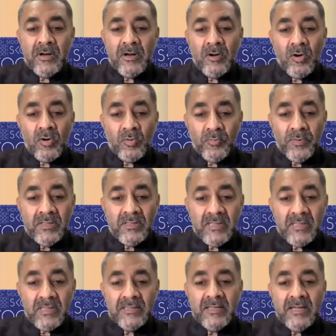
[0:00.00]
happen along with
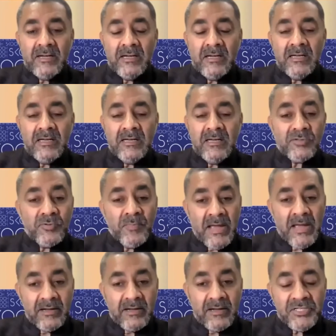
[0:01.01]
A, that it leads to
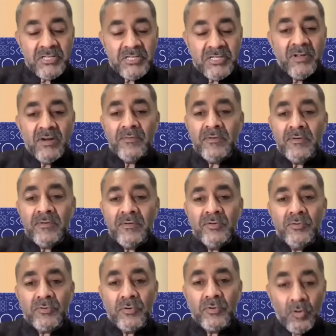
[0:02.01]
migration, and wherever the
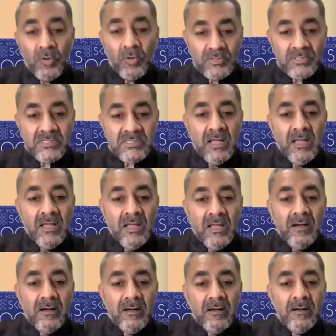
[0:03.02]
youth goes,
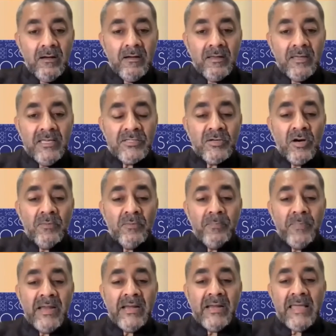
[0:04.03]
he's
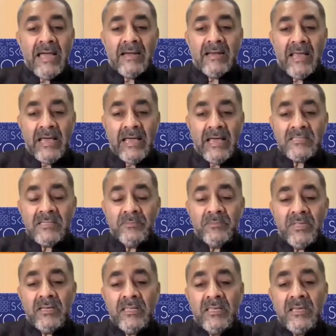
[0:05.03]
not paid that
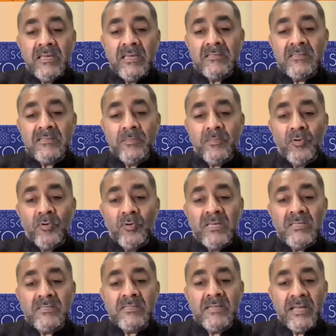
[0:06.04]
handsome that he can support
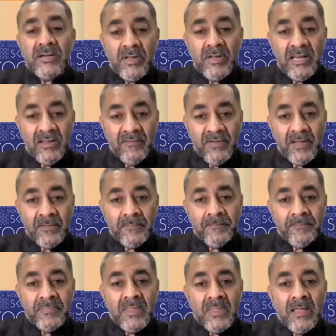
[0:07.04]
his day-to-day
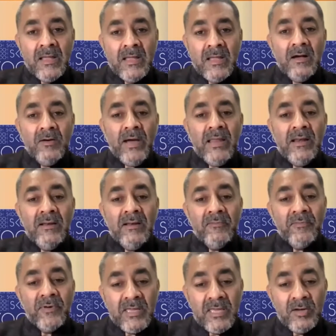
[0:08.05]
living while
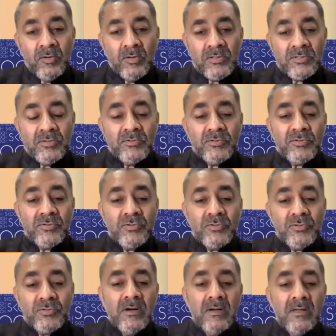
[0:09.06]
working also.
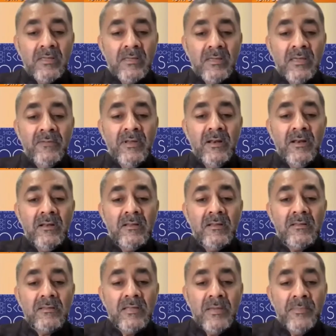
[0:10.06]
So he will
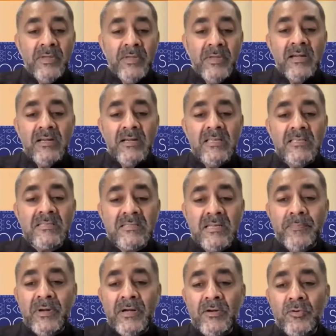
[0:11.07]
immediately
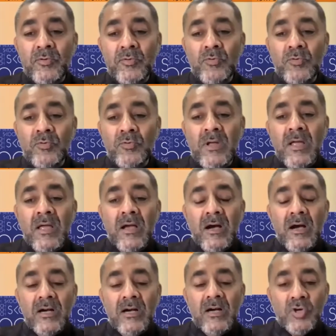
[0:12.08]
slip into
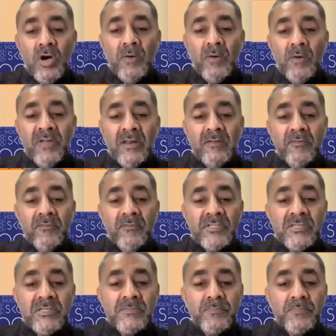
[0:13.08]
a job
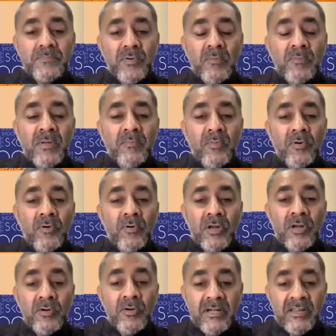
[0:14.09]
which is probably more
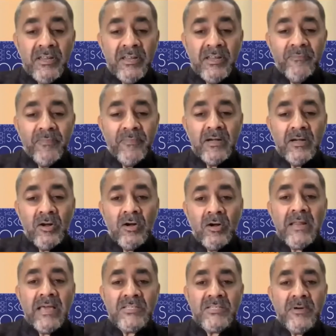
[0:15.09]
lucrative, but
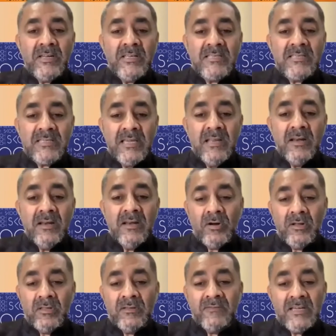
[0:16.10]
not as per his skill
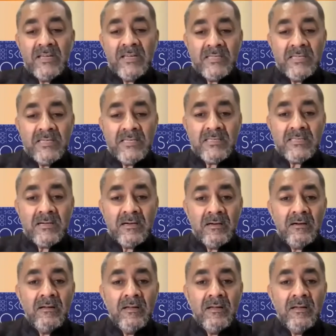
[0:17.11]
or otherwise his